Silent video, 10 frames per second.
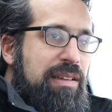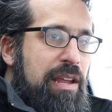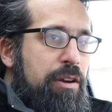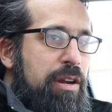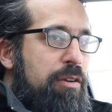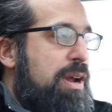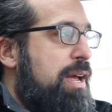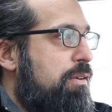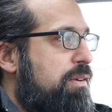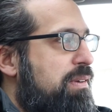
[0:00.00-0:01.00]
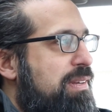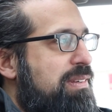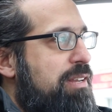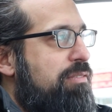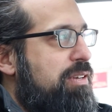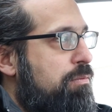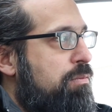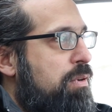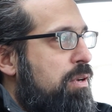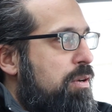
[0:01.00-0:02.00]
is carrying around doesn't
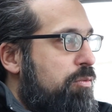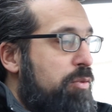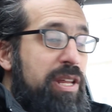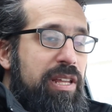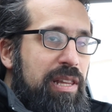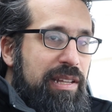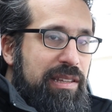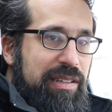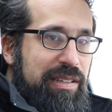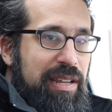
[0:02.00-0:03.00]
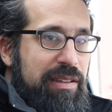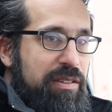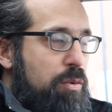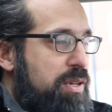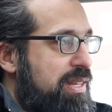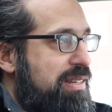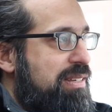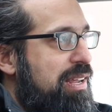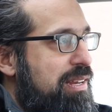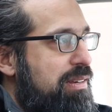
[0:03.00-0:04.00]
even really let this get to what they
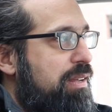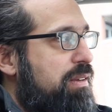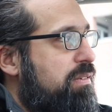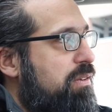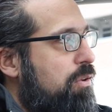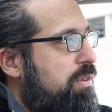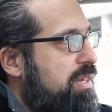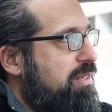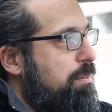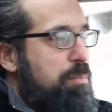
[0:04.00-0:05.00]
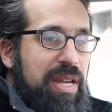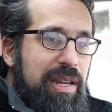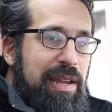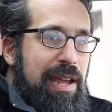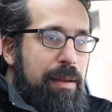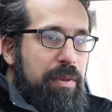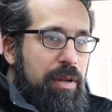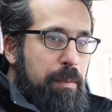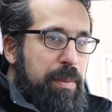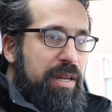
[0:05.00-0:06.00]
say it does. So that's a big gap
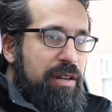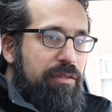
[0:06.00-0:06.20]
and a big